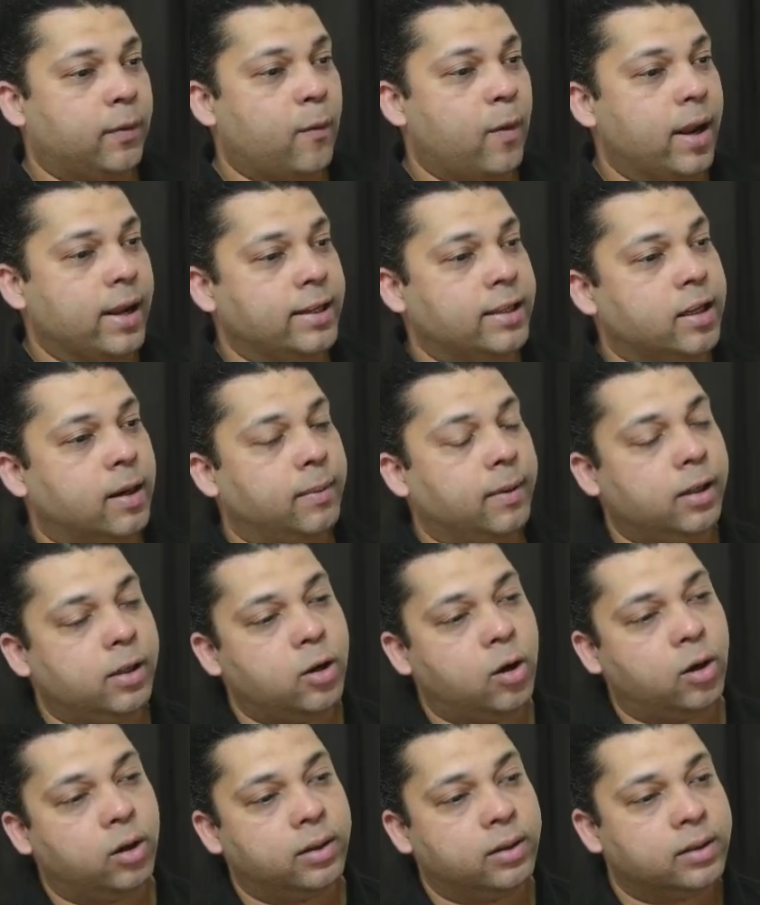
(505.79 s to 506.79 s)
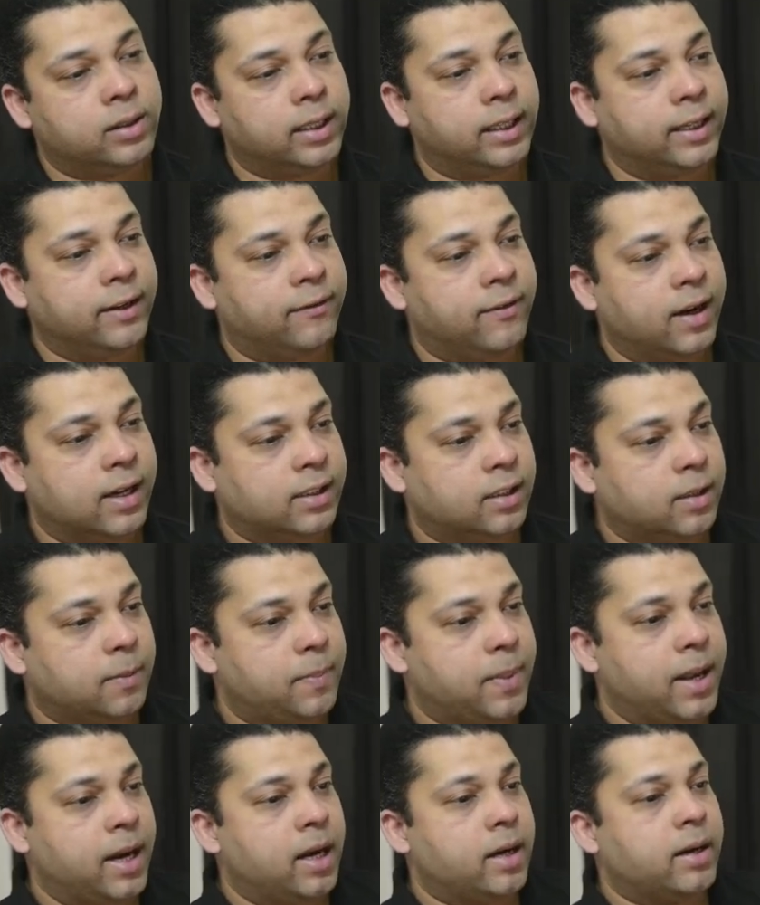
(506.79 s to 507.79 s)
while double dot signifies the
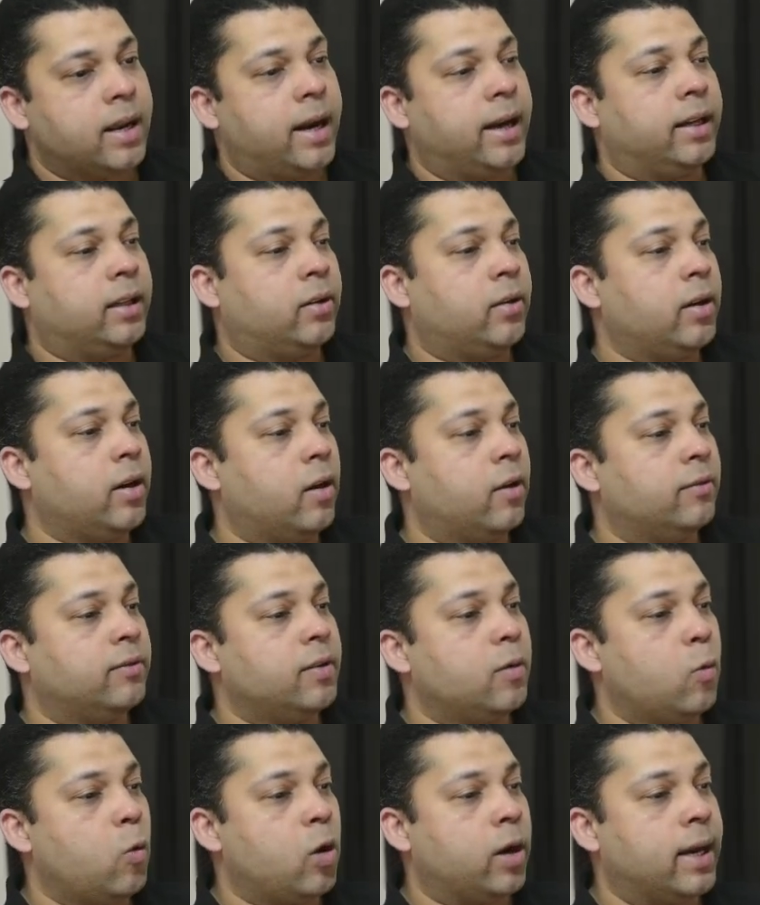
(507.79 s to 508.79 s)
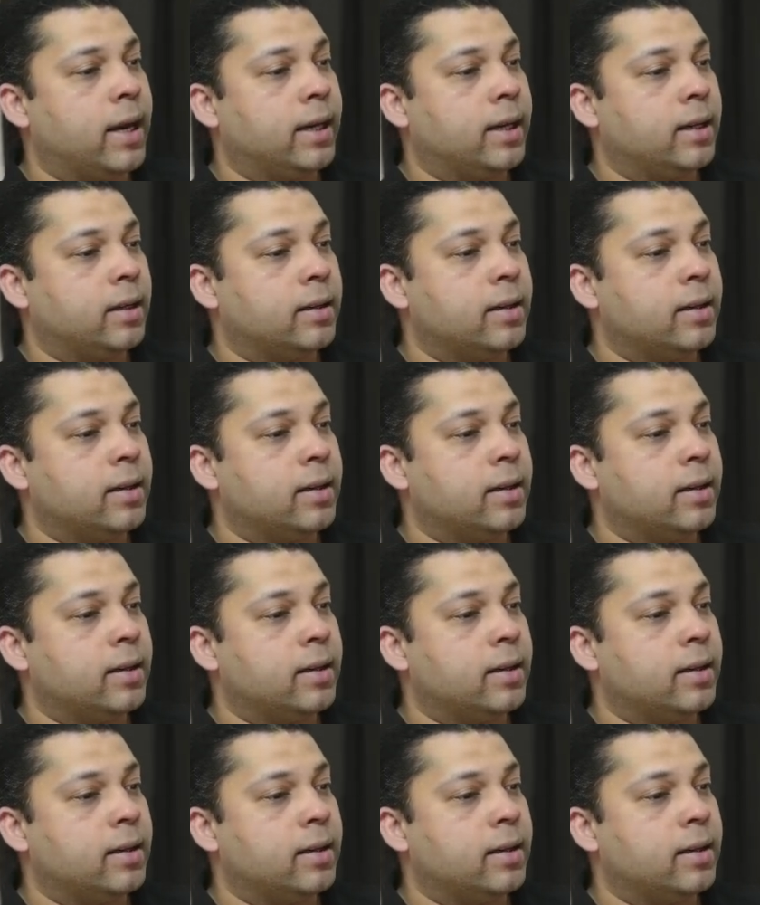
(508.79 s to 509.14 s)
parent directory of the working